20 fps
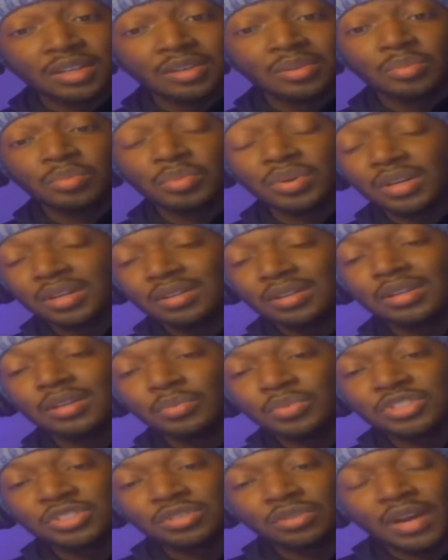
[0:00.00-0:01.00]
But then we
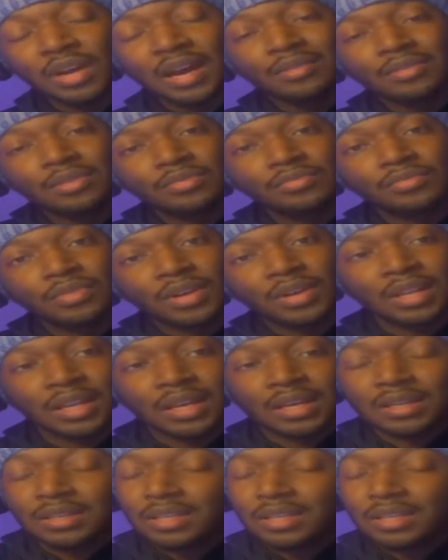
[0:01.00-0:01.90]
still have the fun, like